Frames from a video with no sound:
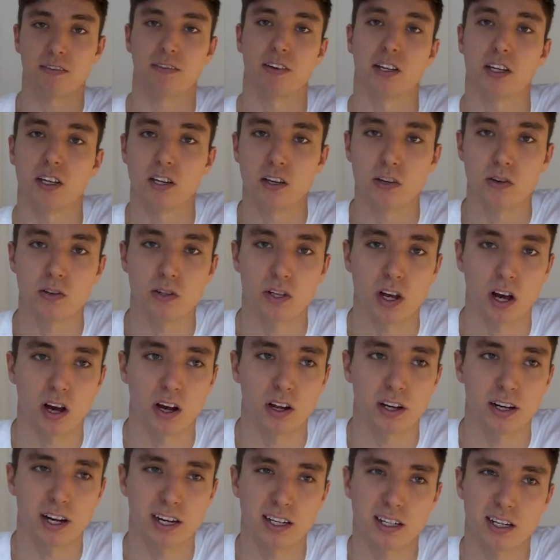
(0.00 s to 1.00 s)
FAQs
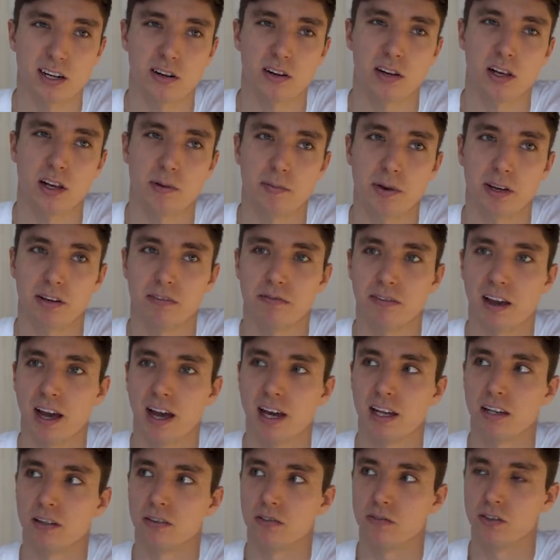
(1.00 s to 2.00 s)
aren't necessarily a big
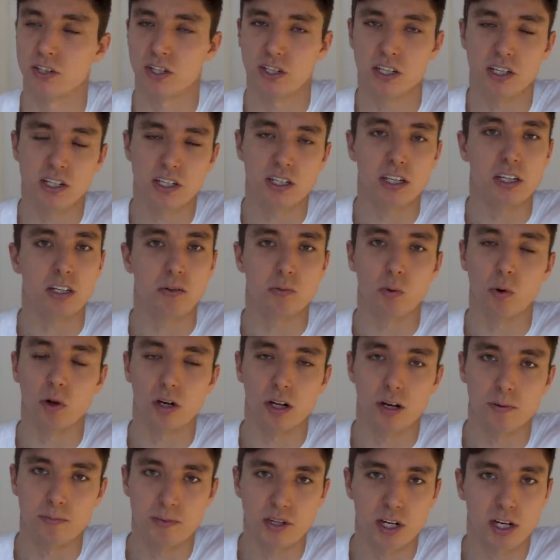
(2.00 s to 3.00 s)
fan of assisted
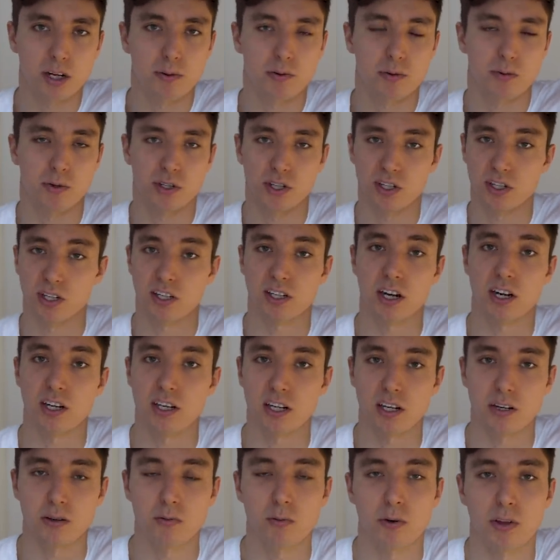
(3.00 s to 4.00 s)
one-arm chin-ups, which is
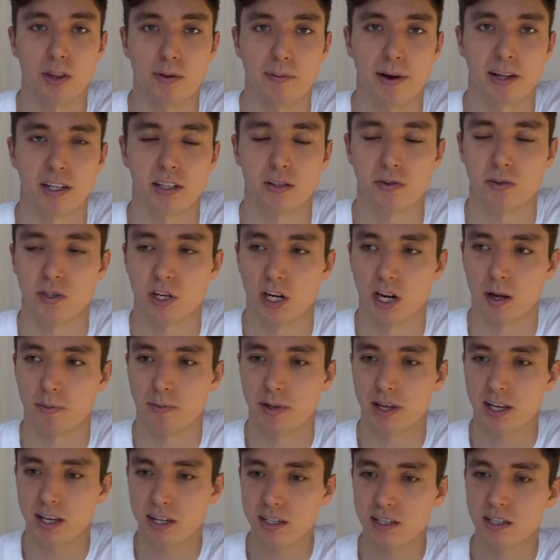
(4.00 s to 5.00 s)
essentially what the mantle
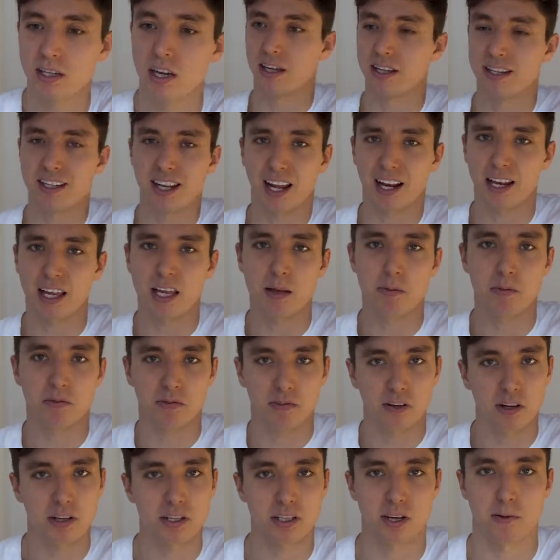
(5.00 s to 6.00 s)
chin-up is. Instead, he
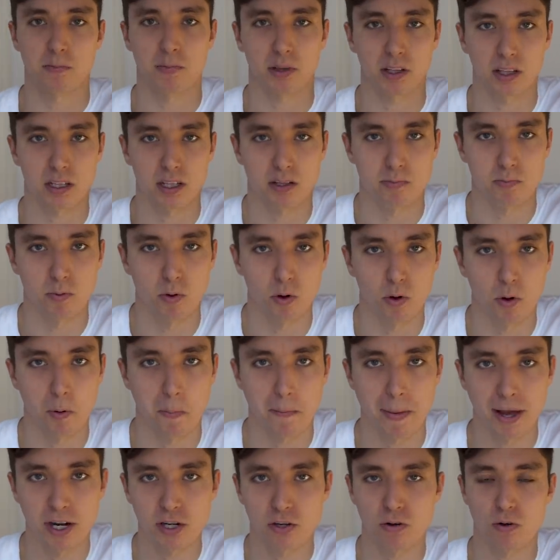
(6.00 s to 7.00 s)
prefers something that's more
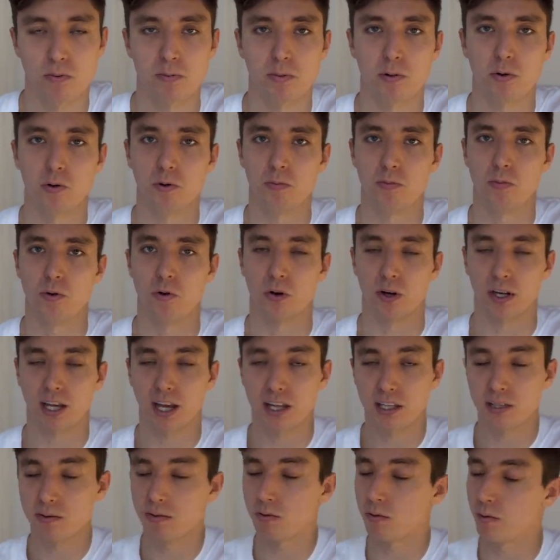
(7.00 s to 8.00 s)
measurable, more
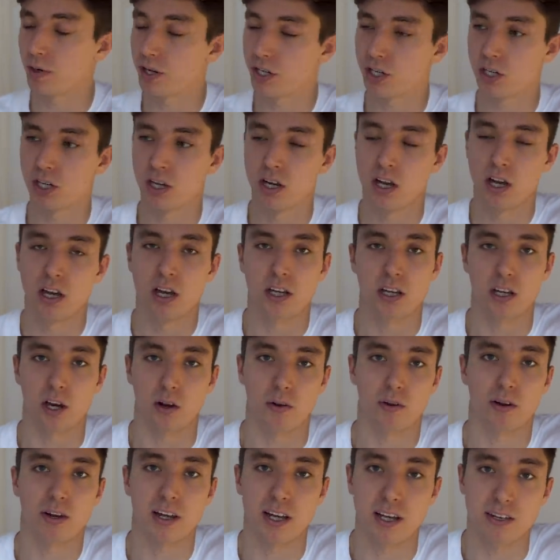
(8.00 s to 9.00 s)
accountable, which, you
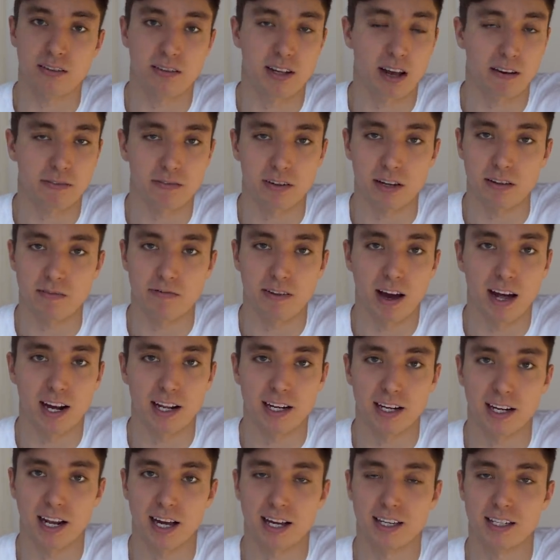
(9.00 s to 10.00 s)
know, is definitely
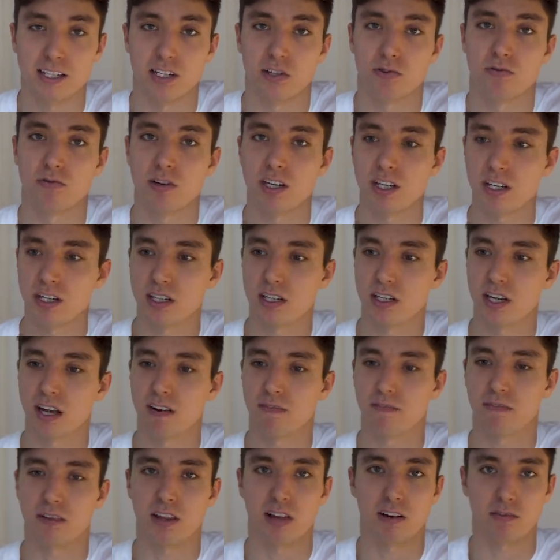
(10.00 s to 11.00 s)
valid and has its reasons.
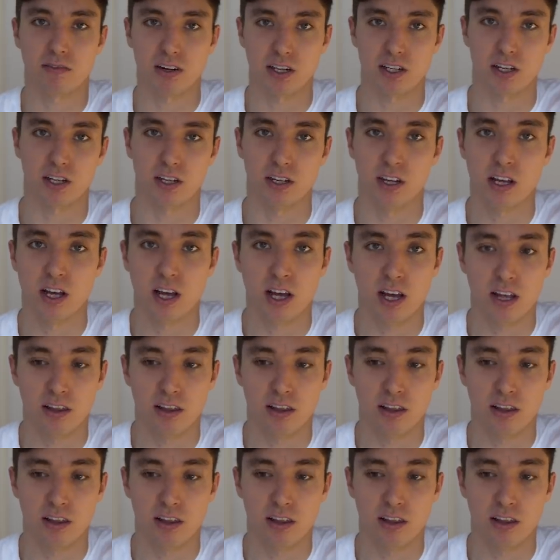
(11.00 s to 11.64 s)
And for that reason,